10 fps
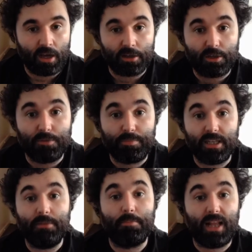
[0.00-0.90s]

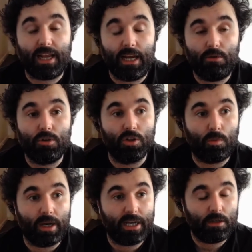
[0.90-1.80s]
complete blackout at the
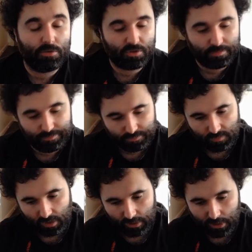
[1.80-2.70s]
White House.
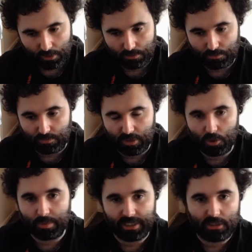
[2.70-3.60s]

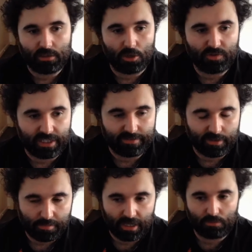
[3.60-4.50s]
Nobody knows anything
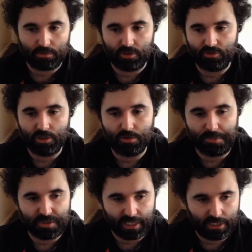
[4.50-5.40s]
about it. There's no
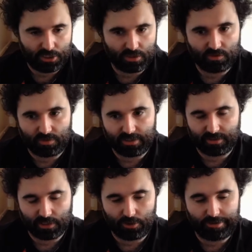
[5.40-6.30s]
communications or
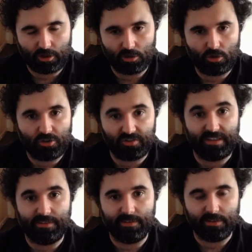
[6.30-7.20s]
anything going on. All
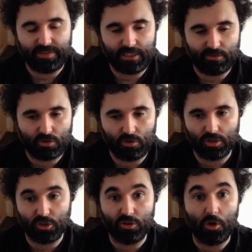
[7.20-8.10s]
CCTV's cut.
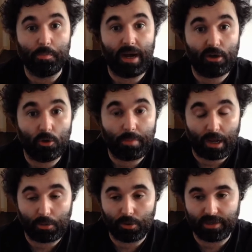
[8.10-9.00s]
There's no backup
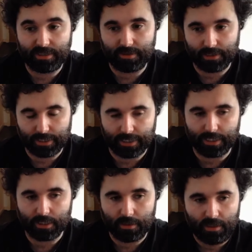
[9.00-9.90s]
power or anything kicking
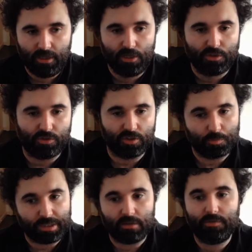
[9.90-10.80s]
in. So there's
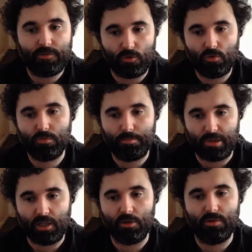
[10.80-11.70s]
been a
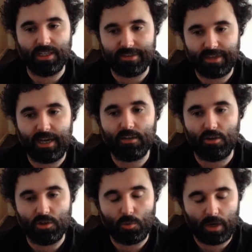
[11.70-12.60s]
full-blown attack
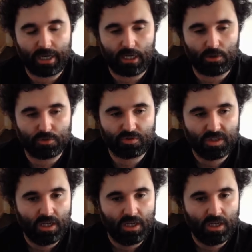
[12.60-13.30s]
on the White House.